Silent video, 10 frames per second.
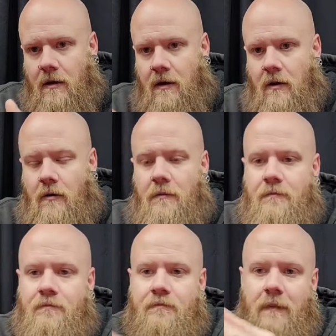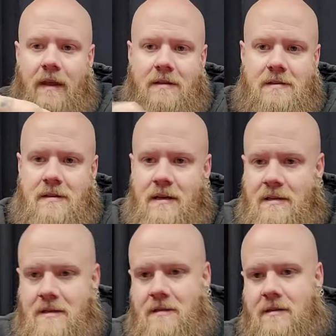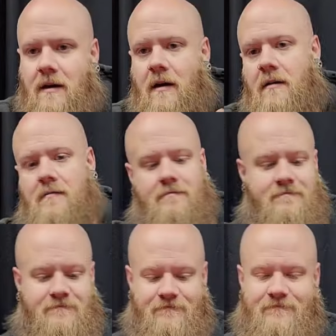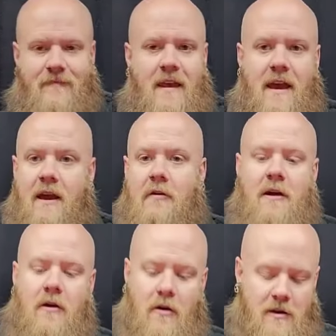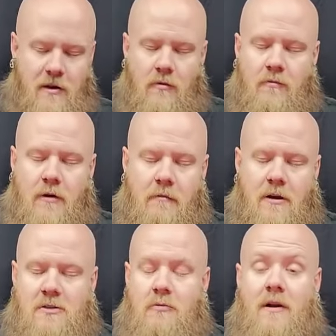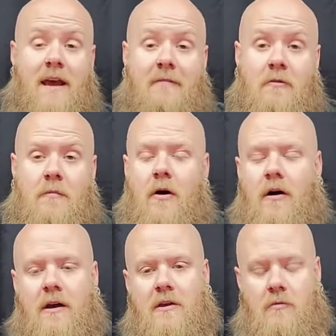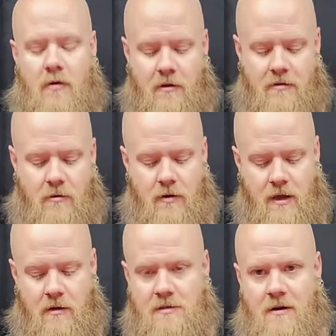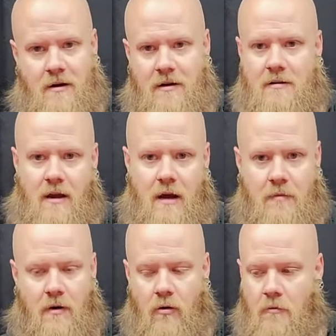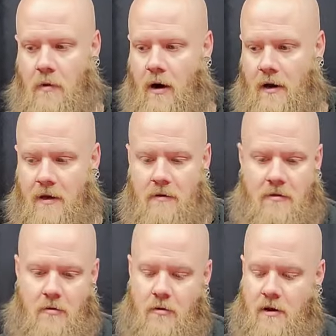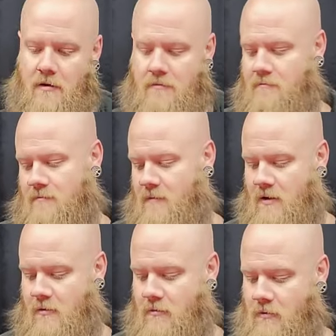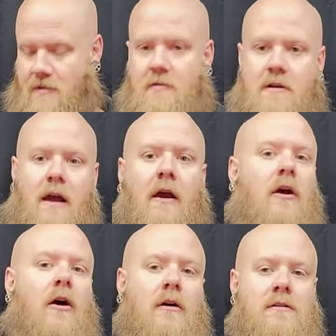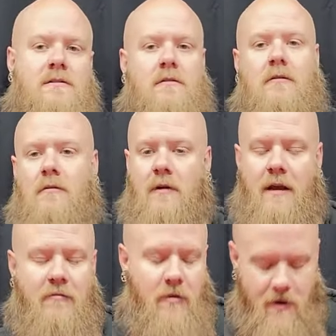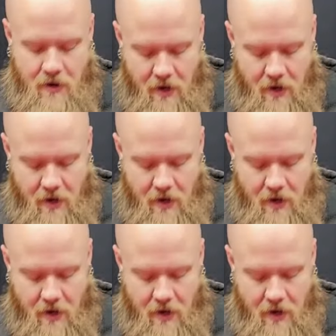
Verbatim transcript: you know, it's easy to carry on you pretty much whatever pocket you want to throw it in. It's not going to take up a whole pocket. Throw it in, you know, with your deck of cards or whatever.